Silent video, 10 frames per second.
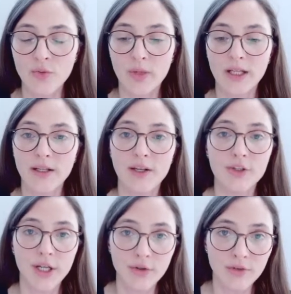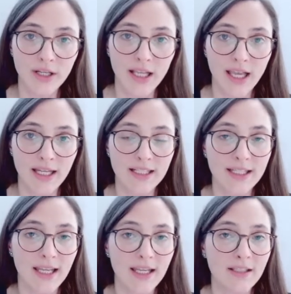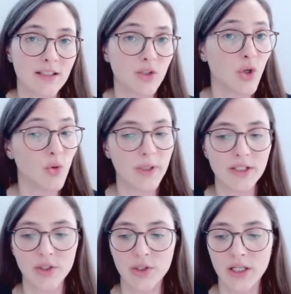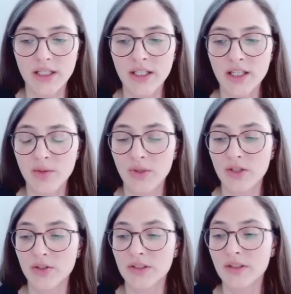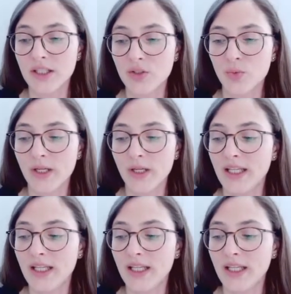but in general, adding tags is always a good idea because this way